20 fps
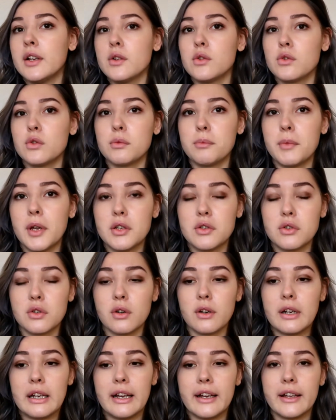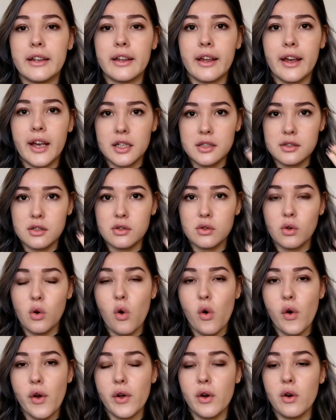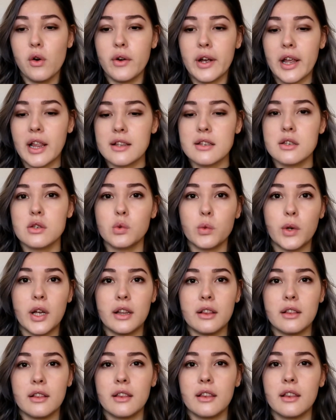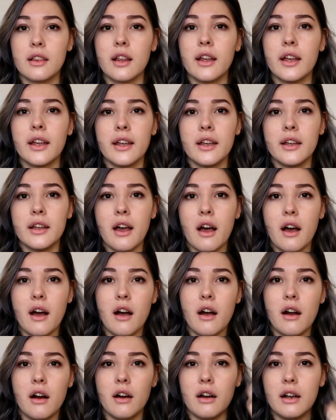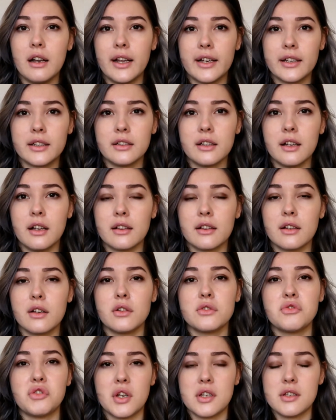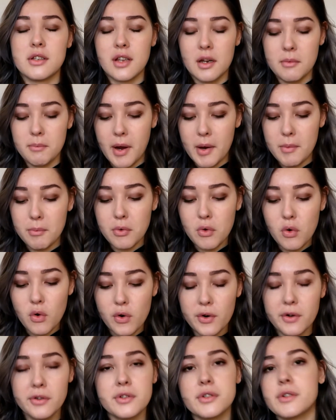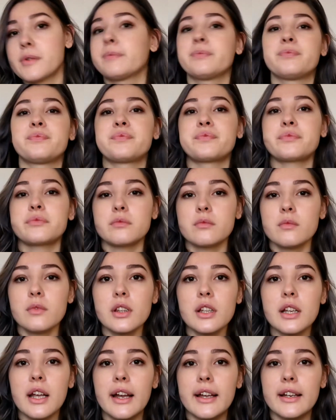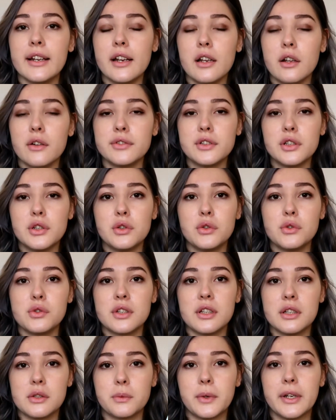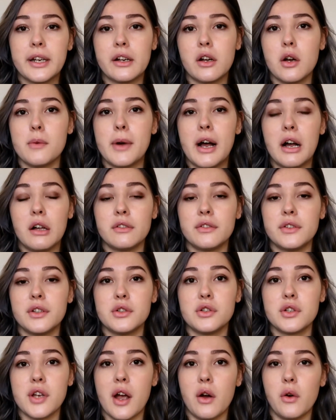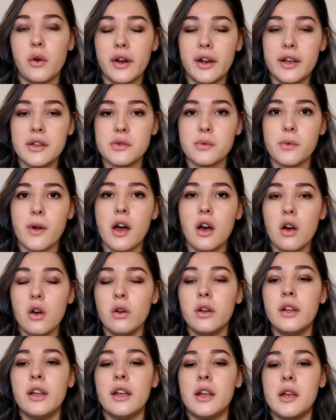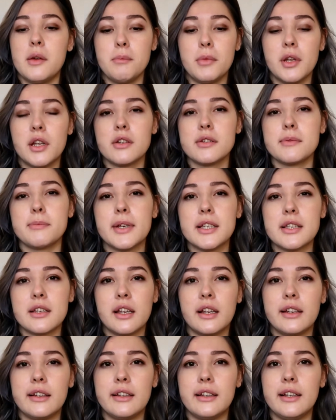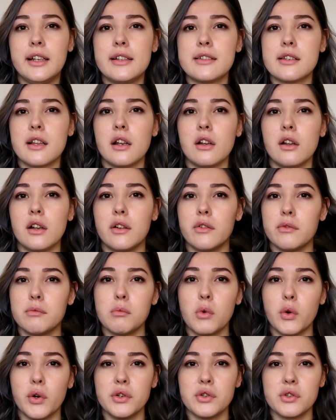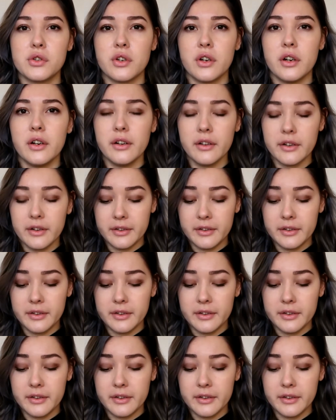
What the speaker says: to make sure like excess oil and sweat are like not congesting my pores. And I love to use this when I come out of the shower as well, because my skin needs a lot of moisture,